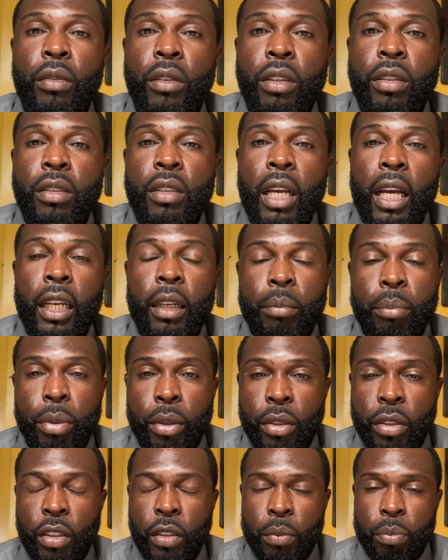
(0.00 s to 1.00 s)
solid
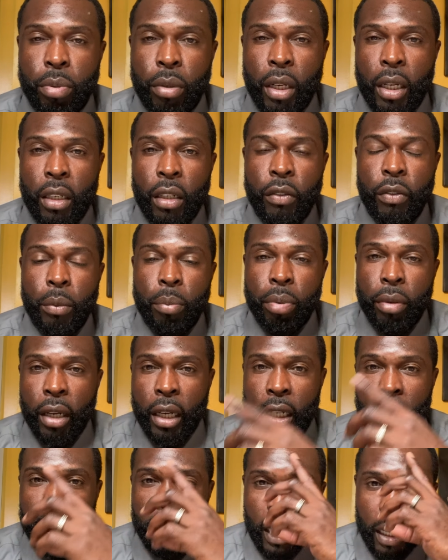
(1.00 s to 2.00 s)
purchase of a
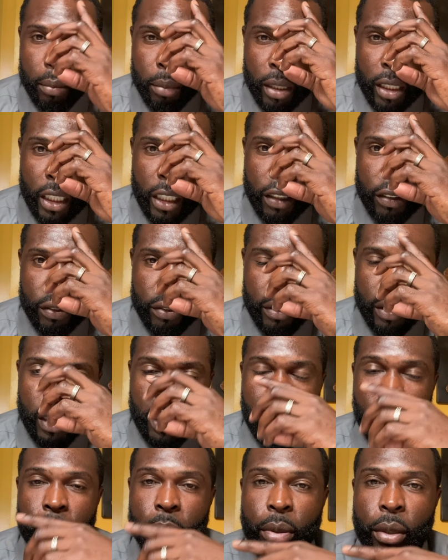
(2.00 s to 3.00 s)
product. I believe
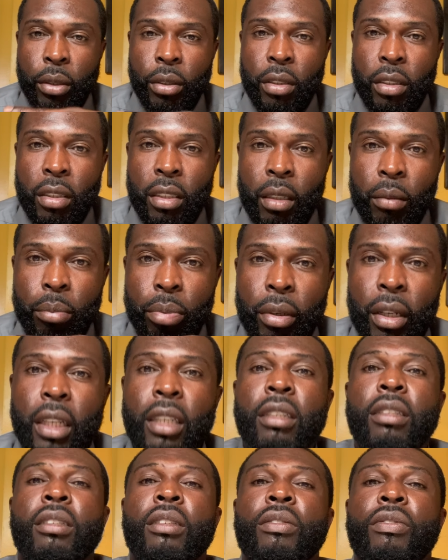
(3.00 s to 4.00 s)
purchasing
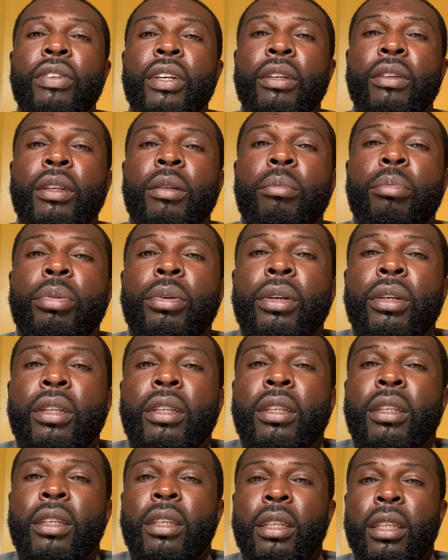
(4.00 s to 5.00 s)
products is very important,
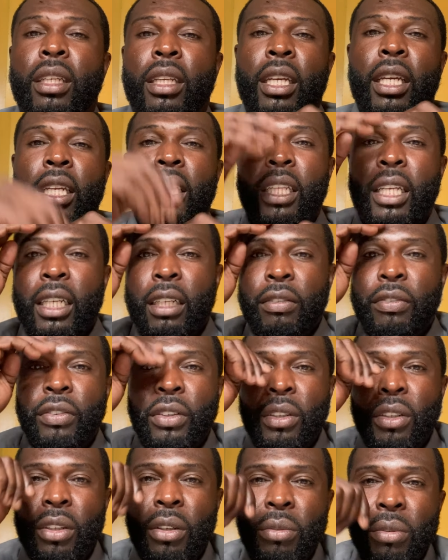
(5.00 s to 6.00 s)
and that if
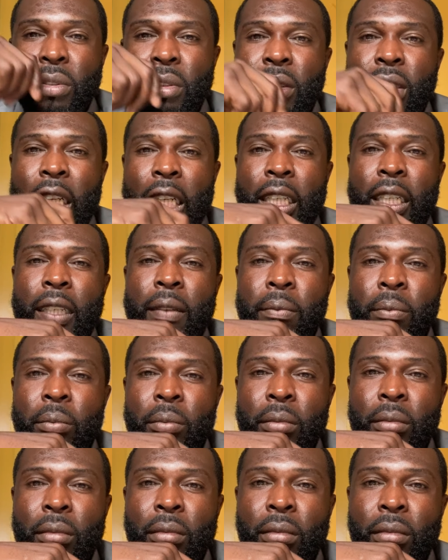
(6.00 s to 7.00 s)
you don't study
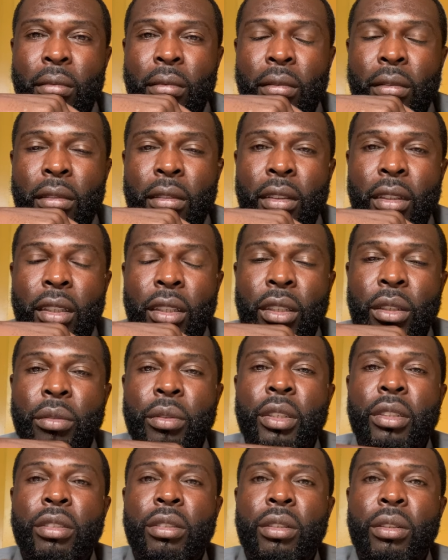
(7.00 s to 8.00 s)
your
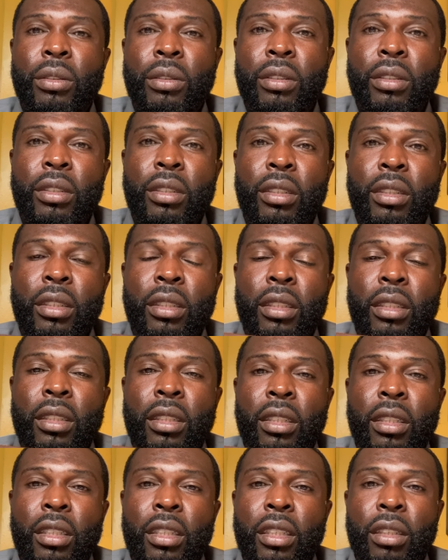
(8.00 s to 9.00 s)
research,
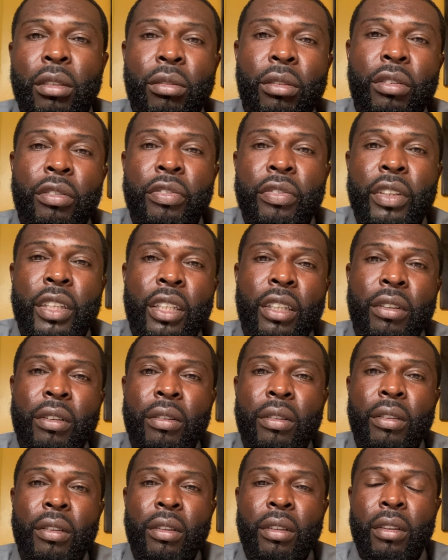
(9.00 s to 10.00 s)
you will fail.
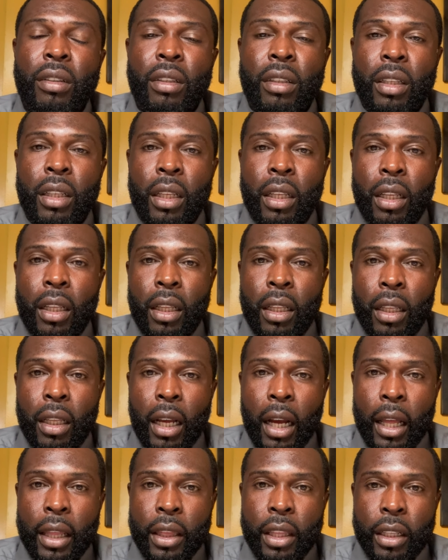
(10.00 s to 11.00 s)

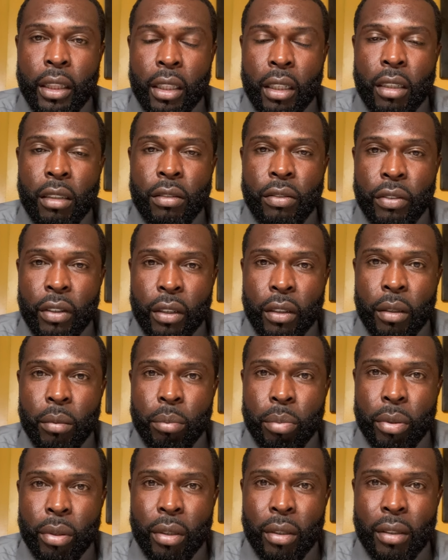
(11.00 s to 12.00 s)
I think that is very
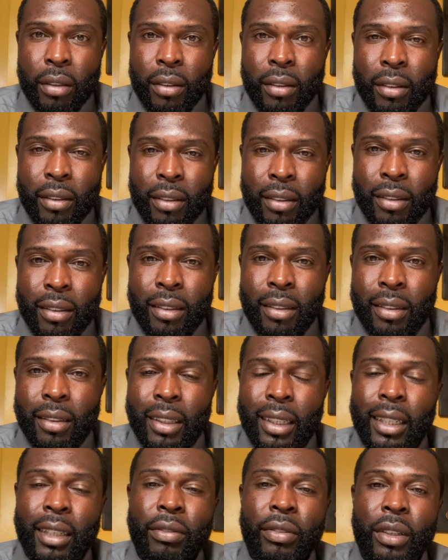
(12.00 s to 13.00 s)
important.
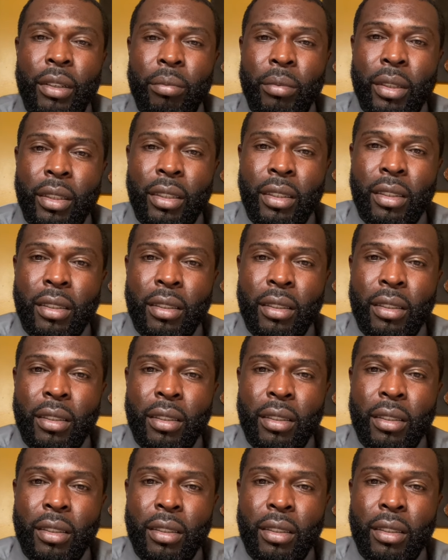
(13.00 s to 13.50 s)
Thank you very much.